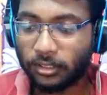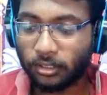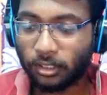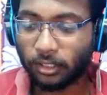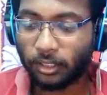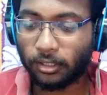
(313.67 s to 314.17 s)
I
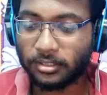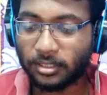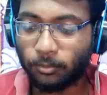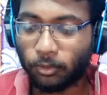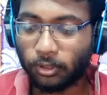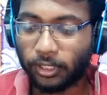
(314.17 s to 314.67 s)
literally thought I
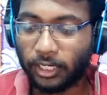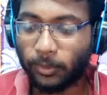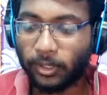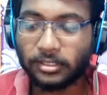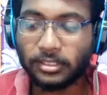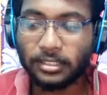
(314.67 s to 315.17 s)
heard someone.
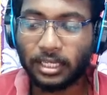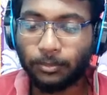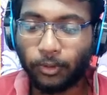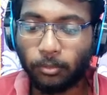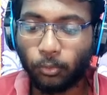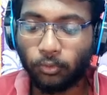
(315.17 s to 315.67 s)
Anyways, let's
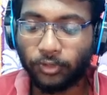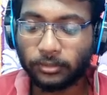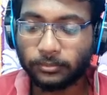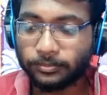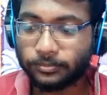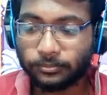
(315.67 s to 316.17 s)
keep on
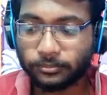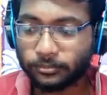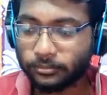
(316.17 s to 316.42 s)
moving.